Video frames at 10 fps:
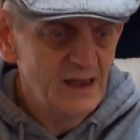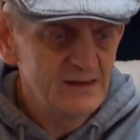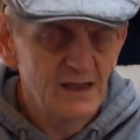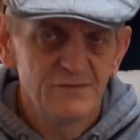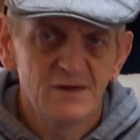yeah,
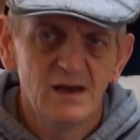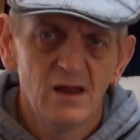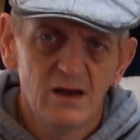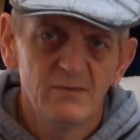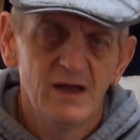definitely
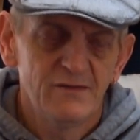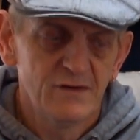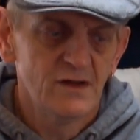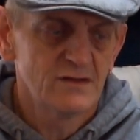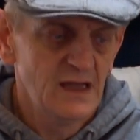learn a bit of
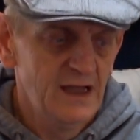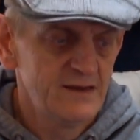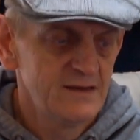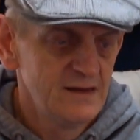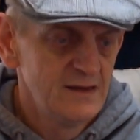first aid.
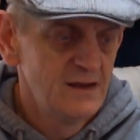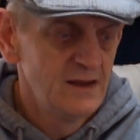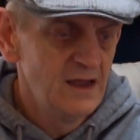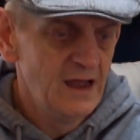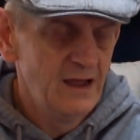
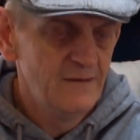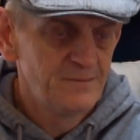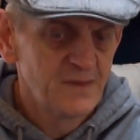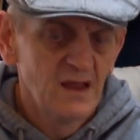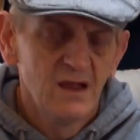The
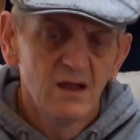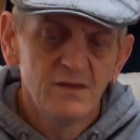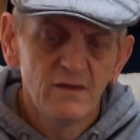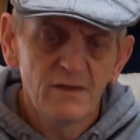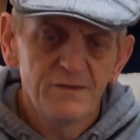
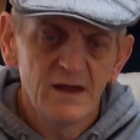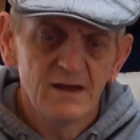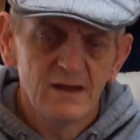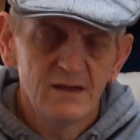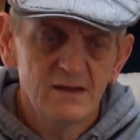other thing
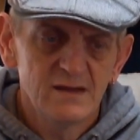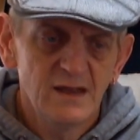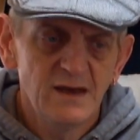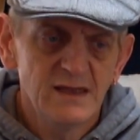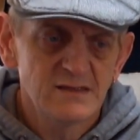
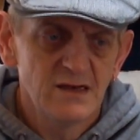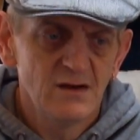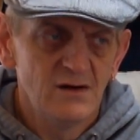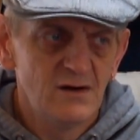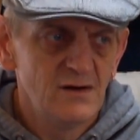you need to
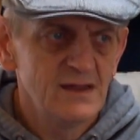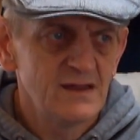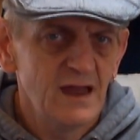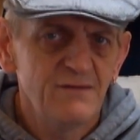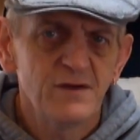know is
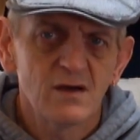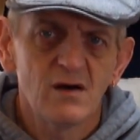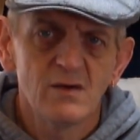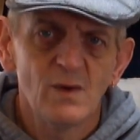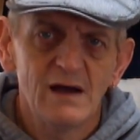if you're
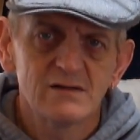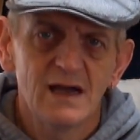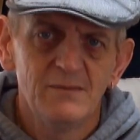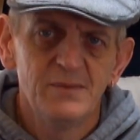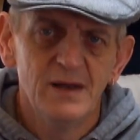going wild
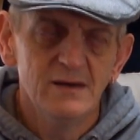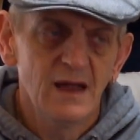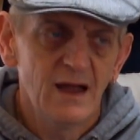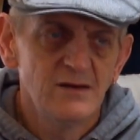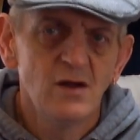camping,
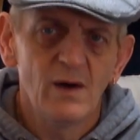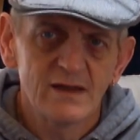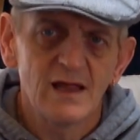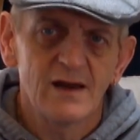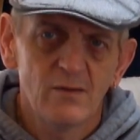know
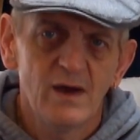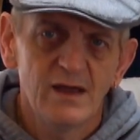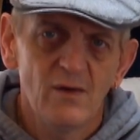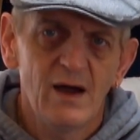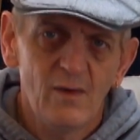exactly where
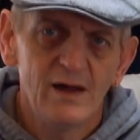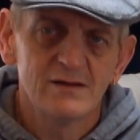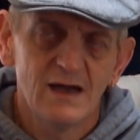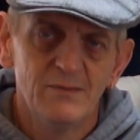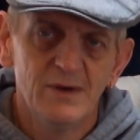you are
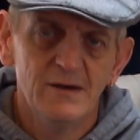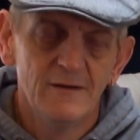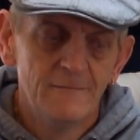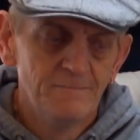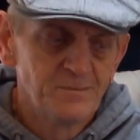wild camping.
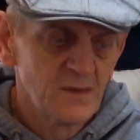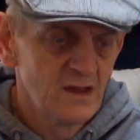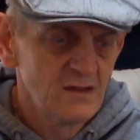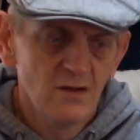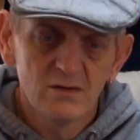
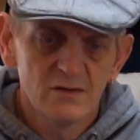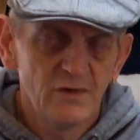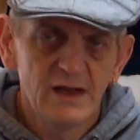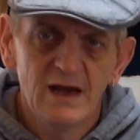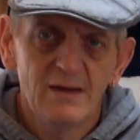It's no good
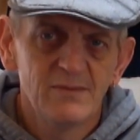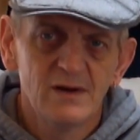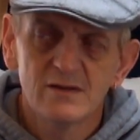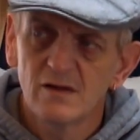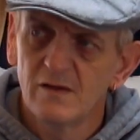ringing an
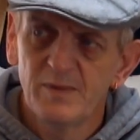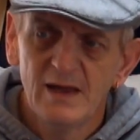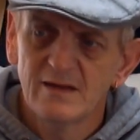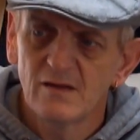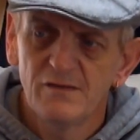ambulance or the
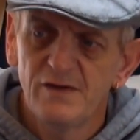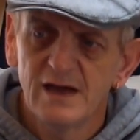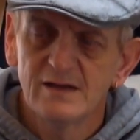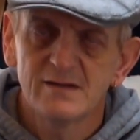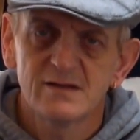police or the
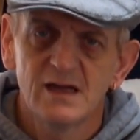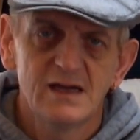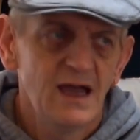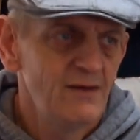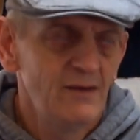fire to say,
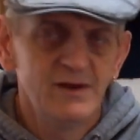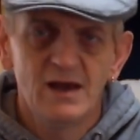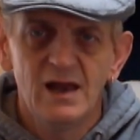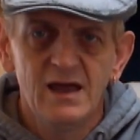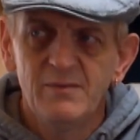yeah, I'm in a
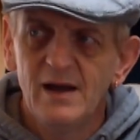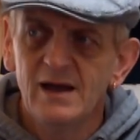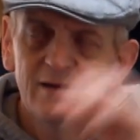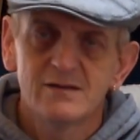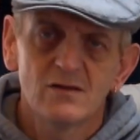
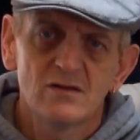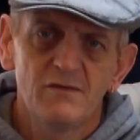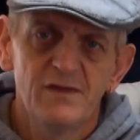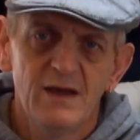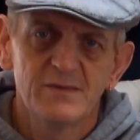lay-by just
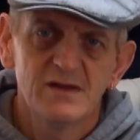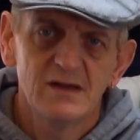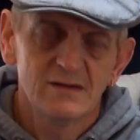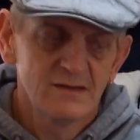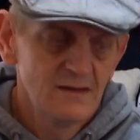off the
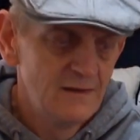M6